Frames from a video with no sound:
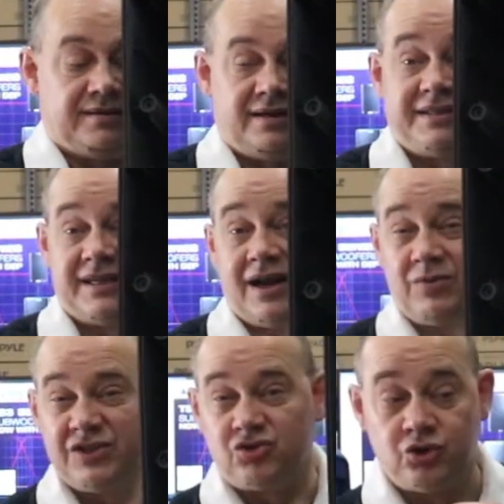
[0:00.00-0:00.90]
Like I said, I
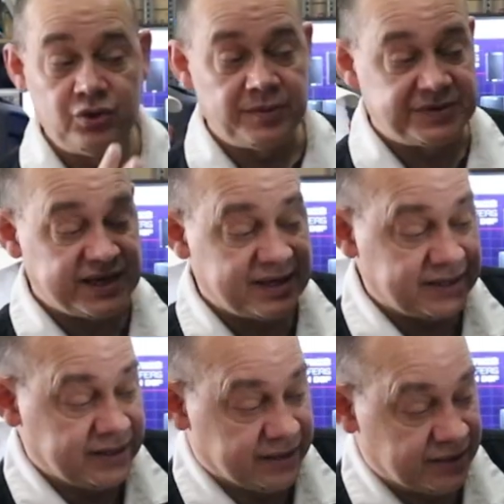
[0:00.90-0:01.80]
wasn't too
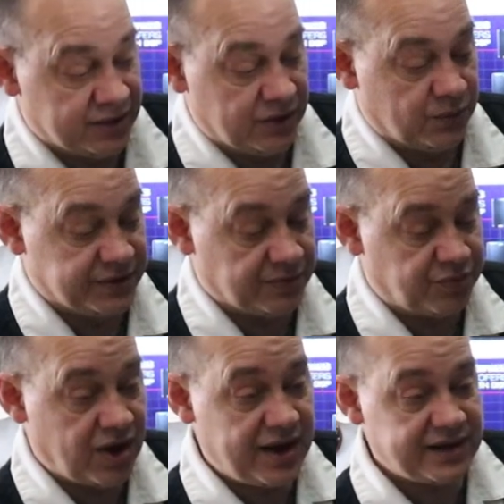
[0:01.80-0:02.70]
upset with the
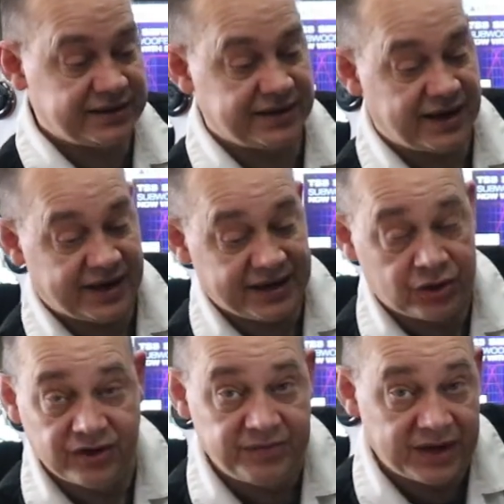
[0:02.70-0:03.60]
product. It
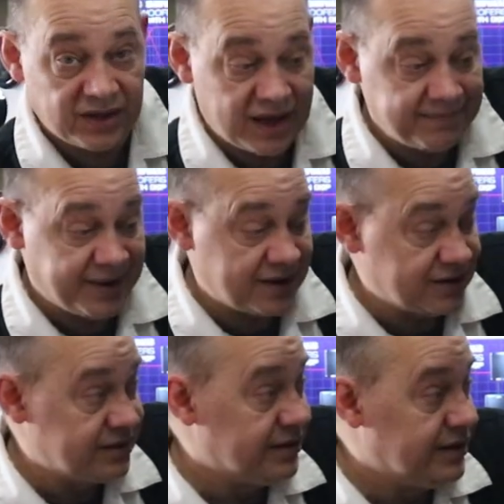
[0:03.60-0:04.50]
could have been a lot
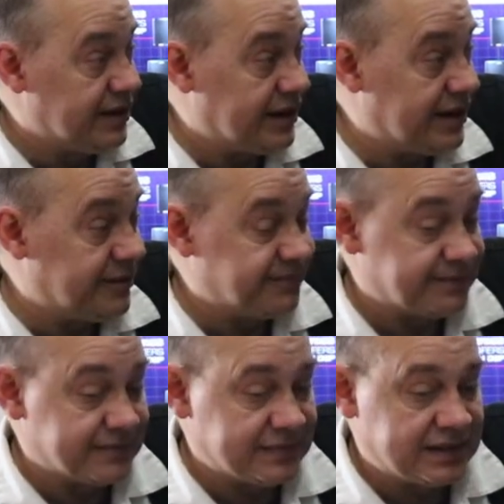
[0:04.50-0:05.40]
better.
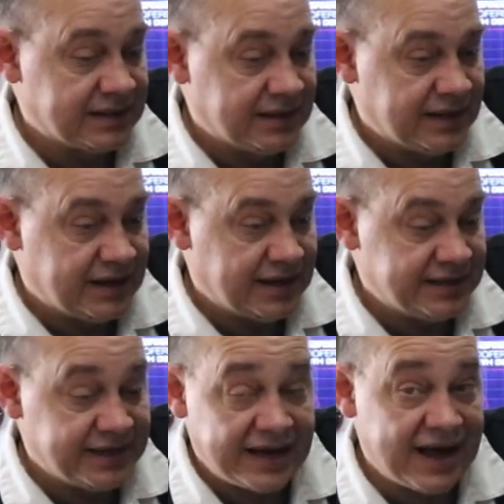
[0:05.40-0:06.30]

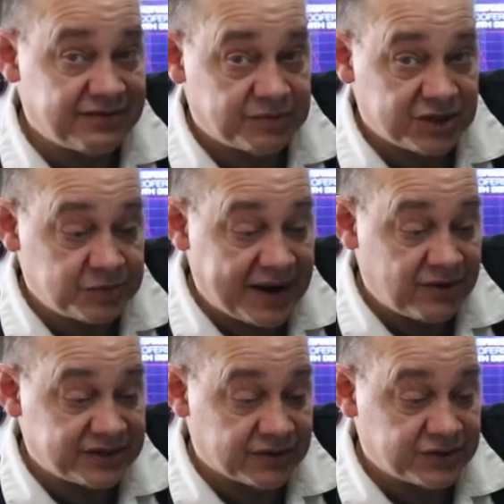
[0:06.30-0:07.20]
It didn't have as much
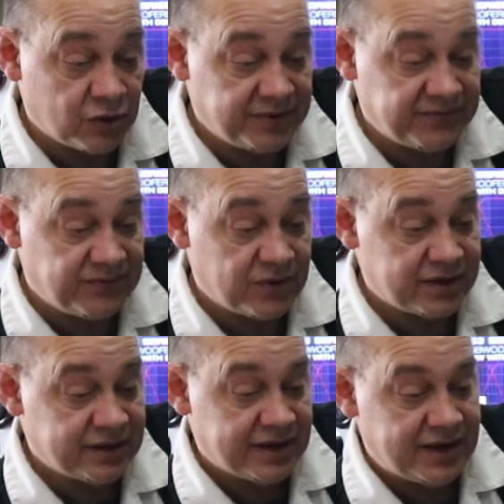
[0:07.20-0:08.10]
power as I was hoping
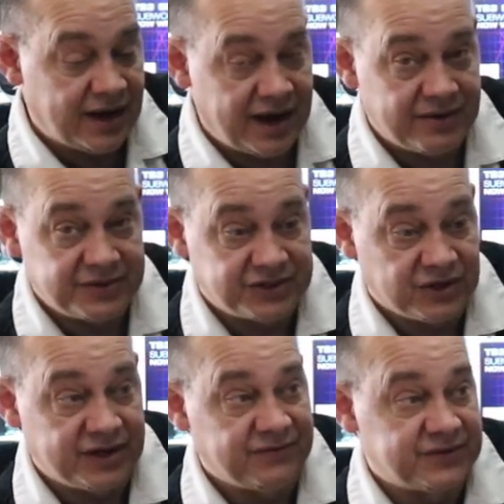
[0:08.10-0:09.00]
for. I was
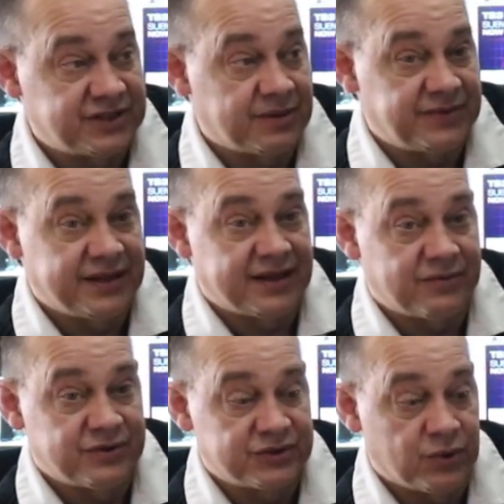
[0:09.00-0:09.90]
looking for something
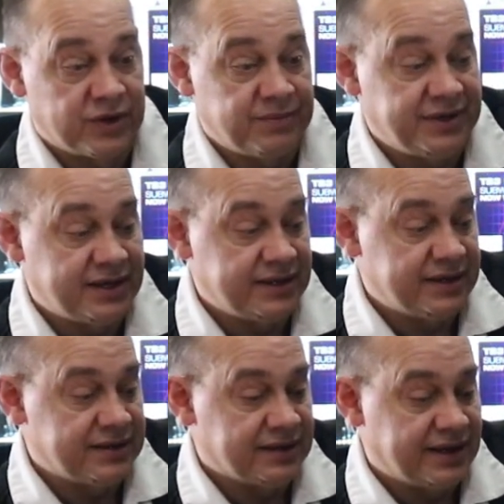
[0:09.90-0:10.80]
that was going to
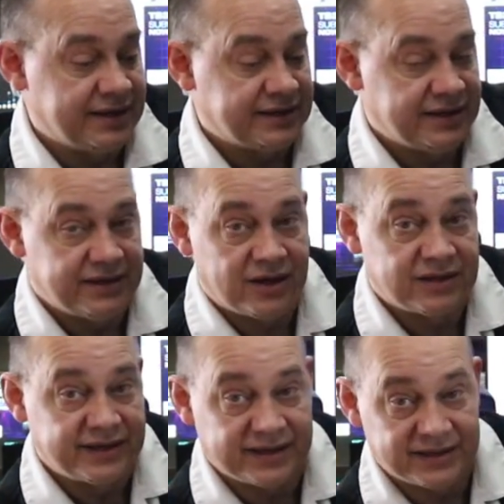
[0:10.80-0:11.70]
be like the
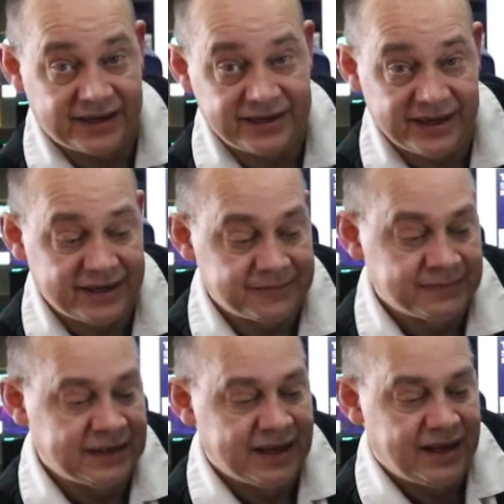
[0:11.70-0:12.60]
Altec Lightning,
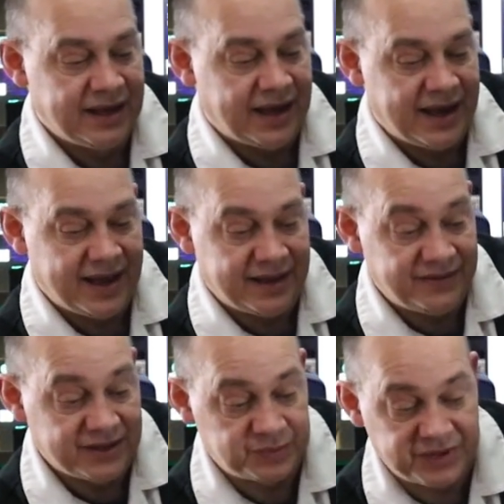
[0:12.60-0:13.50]

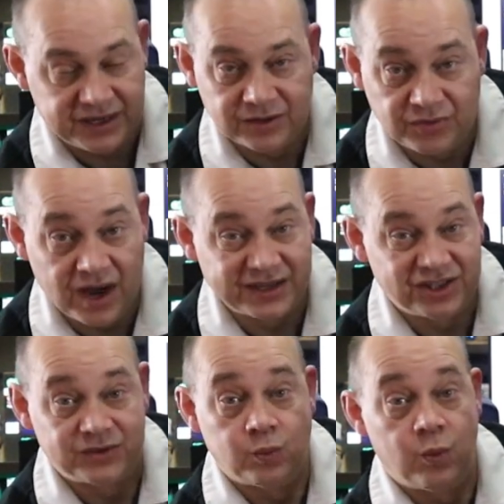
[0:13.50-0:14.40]
and this particular product
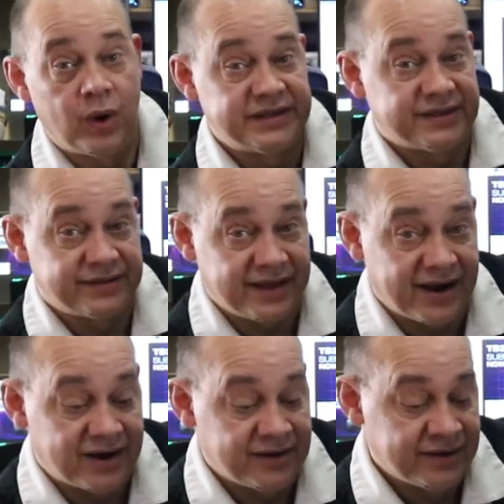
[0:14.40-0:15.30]
just wasn't
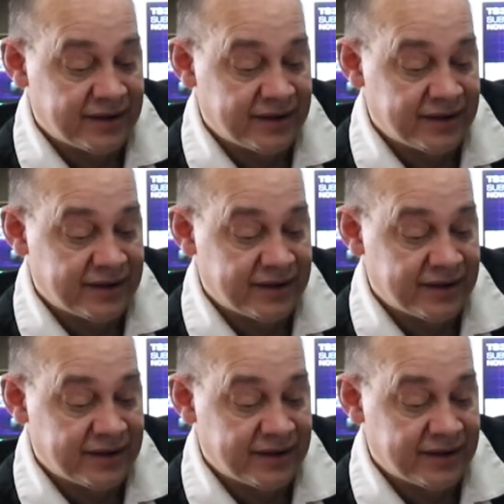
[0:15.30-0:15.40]
there.